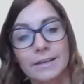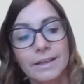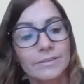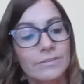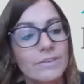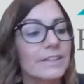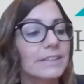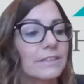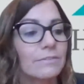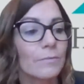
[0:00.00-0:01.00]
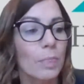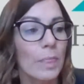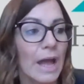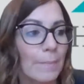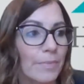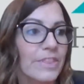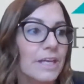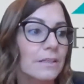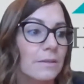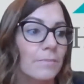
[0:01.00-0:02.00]
And there are various different
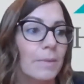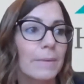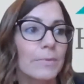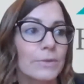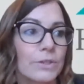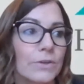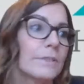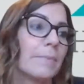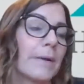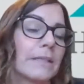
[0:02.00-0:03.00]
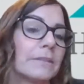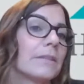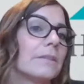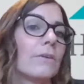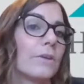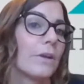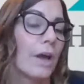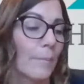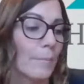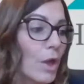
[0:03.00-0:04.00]
things that people do depending
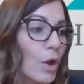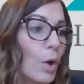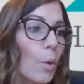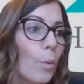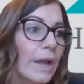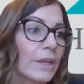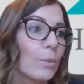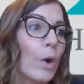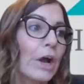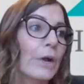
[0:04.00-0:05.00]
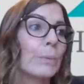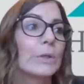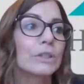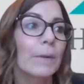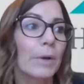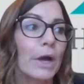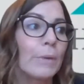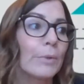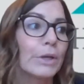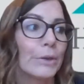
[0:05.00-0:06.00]
on where you work and what type of
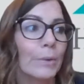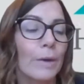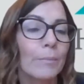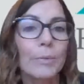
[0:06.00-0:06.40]
company you are.